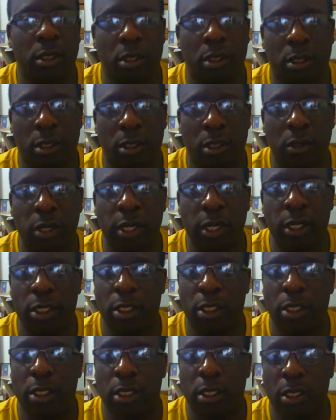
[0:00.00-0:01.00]
All right.
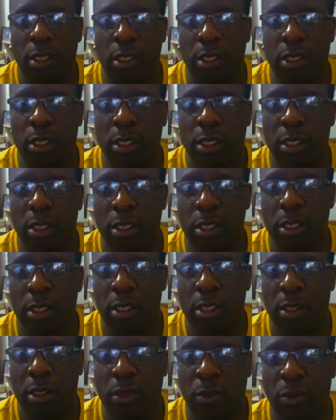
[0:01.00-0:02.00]

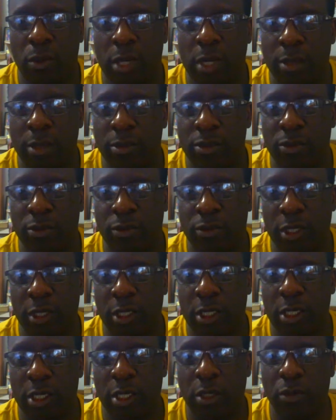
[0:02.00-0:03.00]
Ran a string
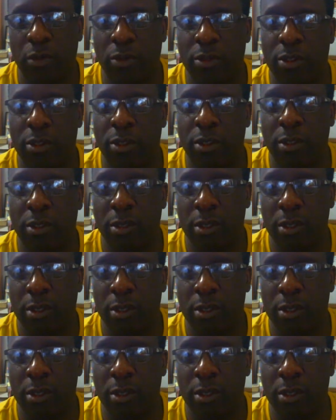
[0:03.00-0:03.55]
account.